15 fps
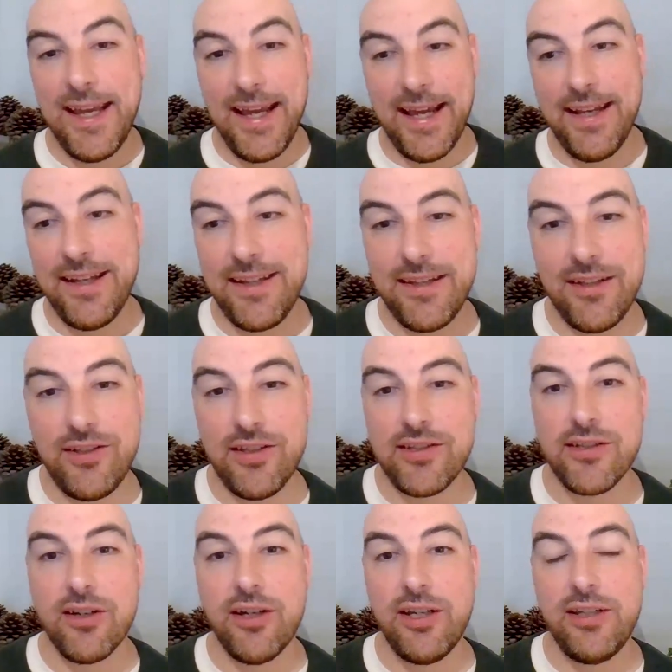And
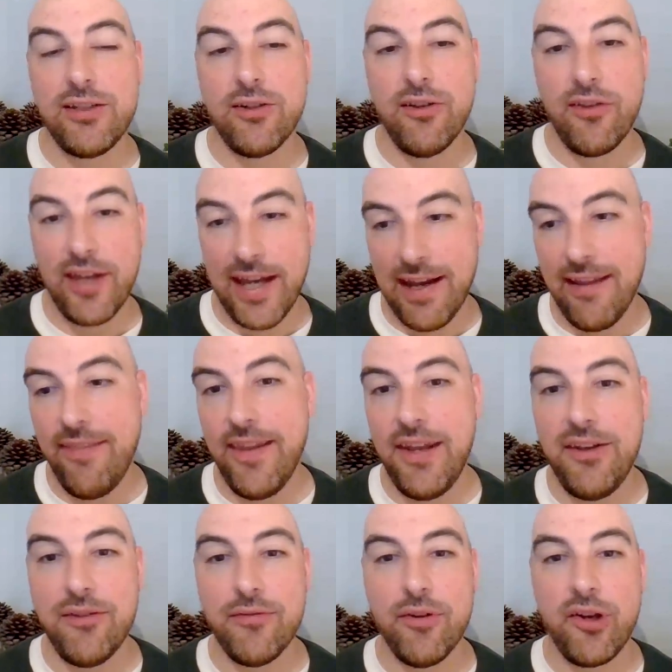decide on that and
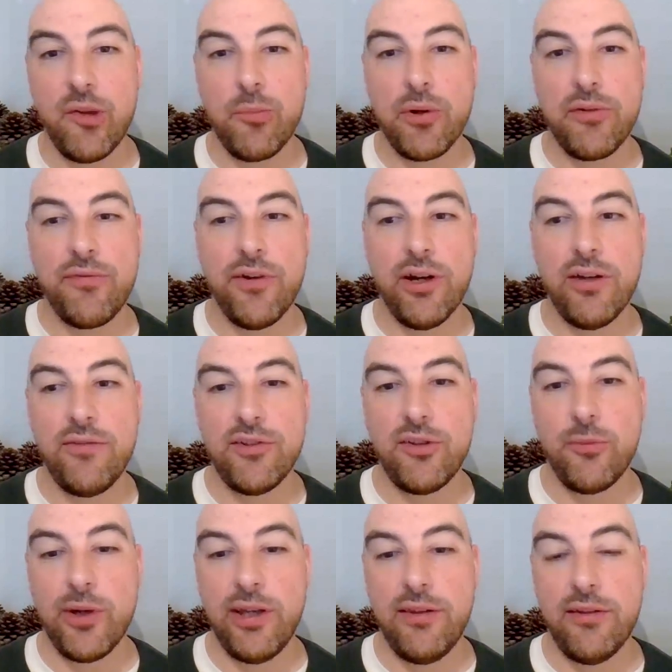then divide it by five is
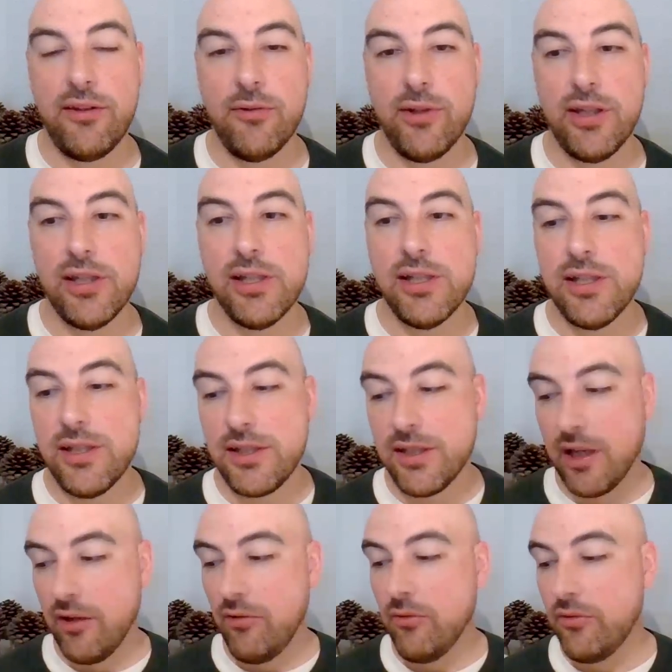the way to do it.
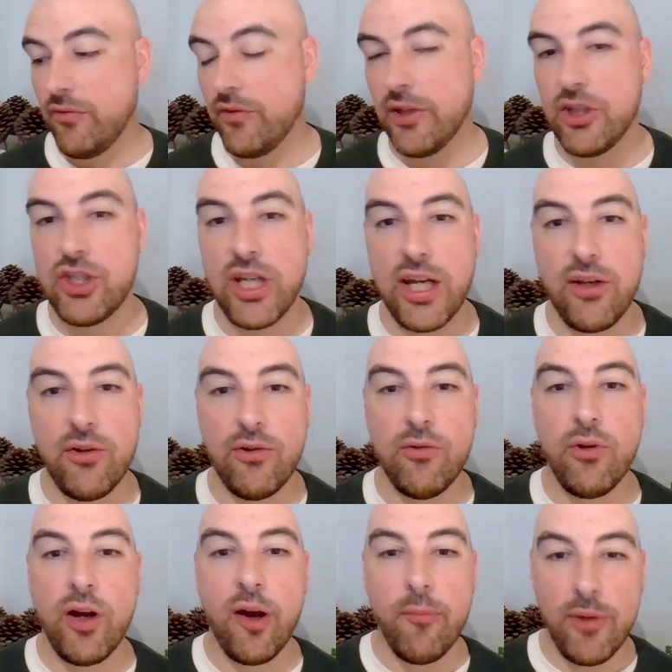So for the
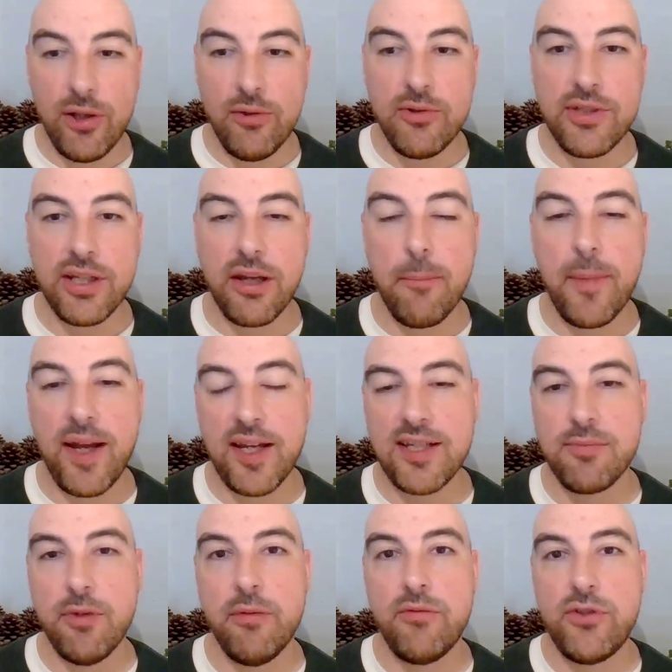channel, I'm losing a
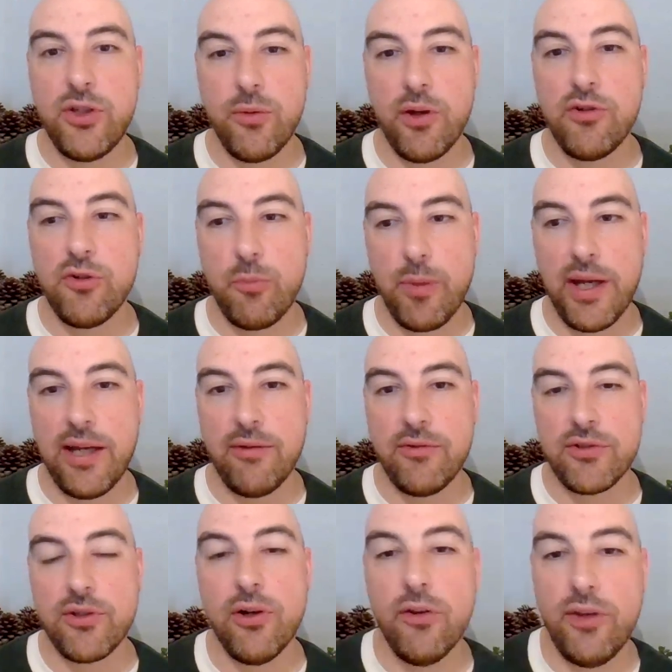maximum of
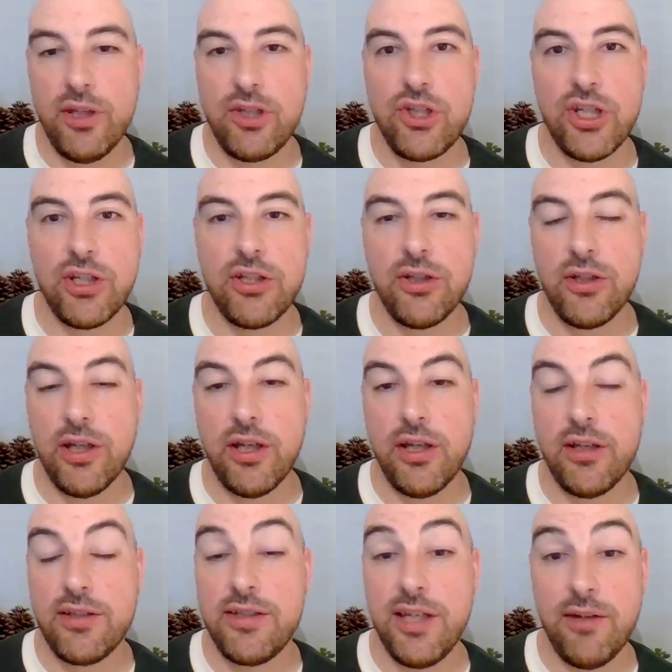£200 on this
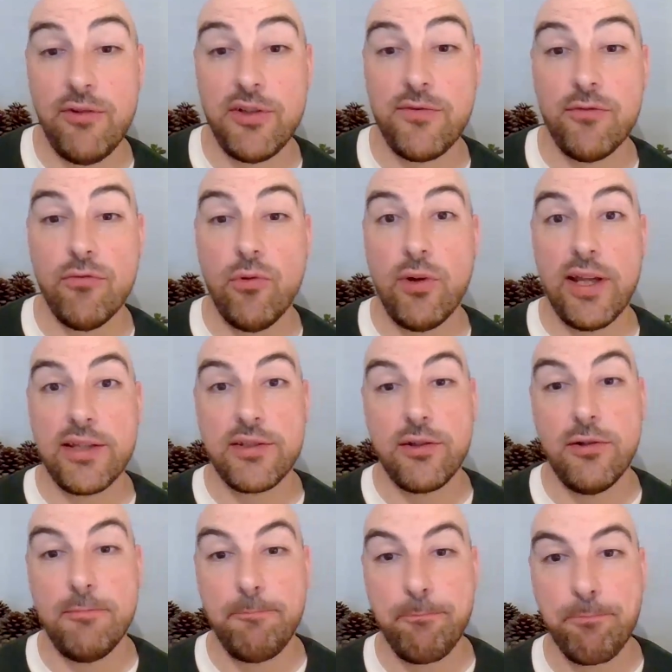series for Royal Ascot.